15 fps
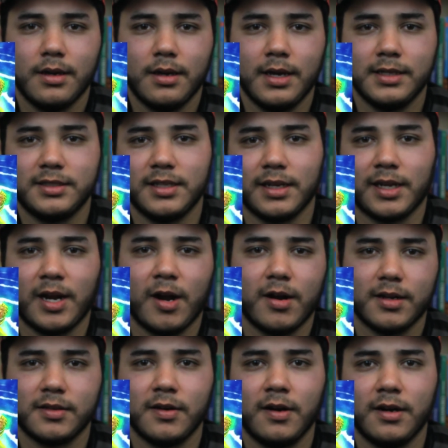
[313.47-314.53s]
is a
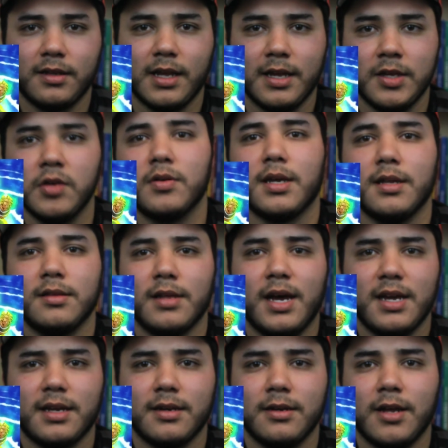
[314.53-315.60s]
character that you can
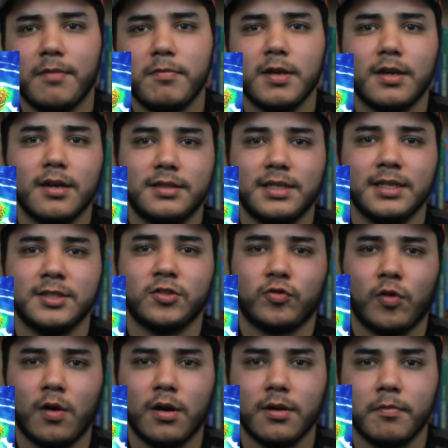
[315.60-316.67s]
like, not because he's
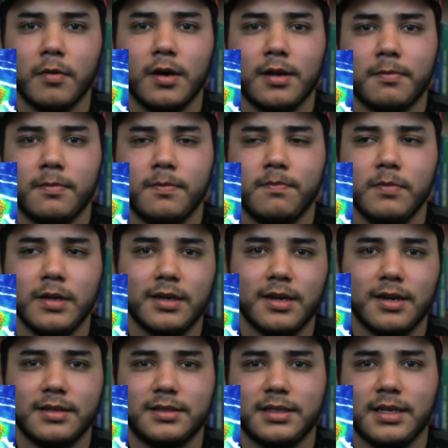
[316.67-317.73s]
strong, but
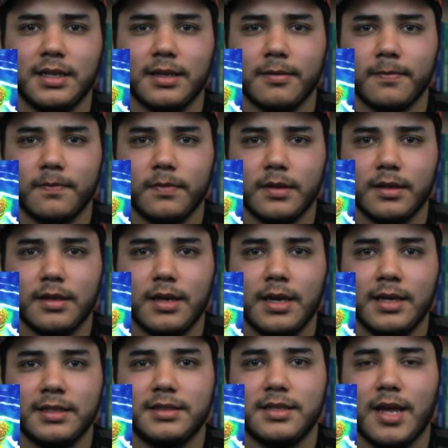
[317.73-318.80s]
because he
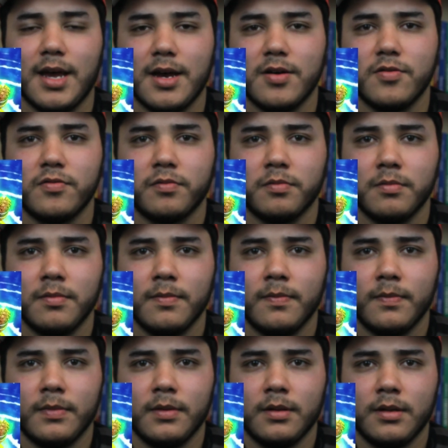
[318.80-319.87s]
is now
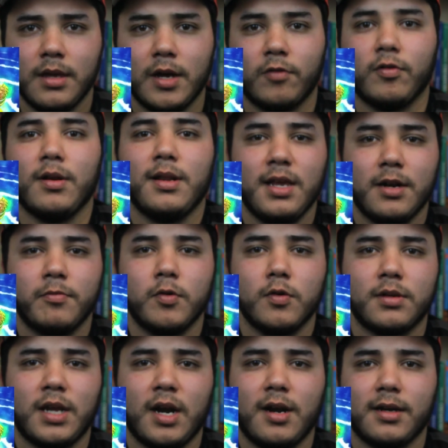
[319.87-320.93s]
a
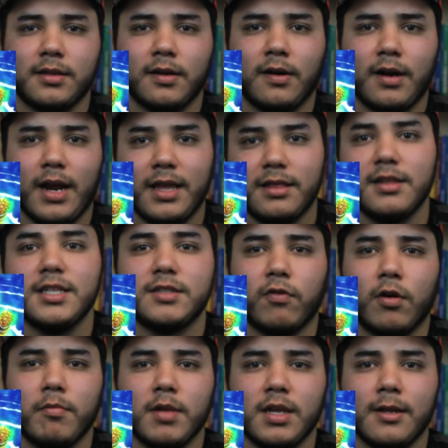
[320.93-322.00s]
relatable character, at least
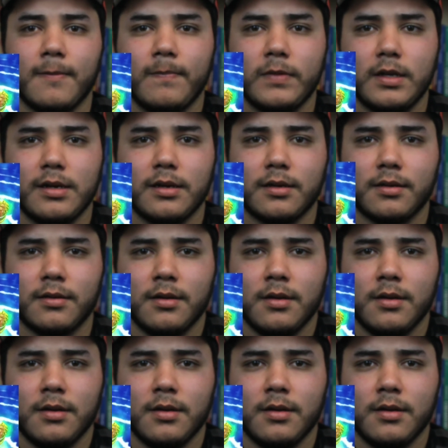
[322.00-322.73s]
for me. Like,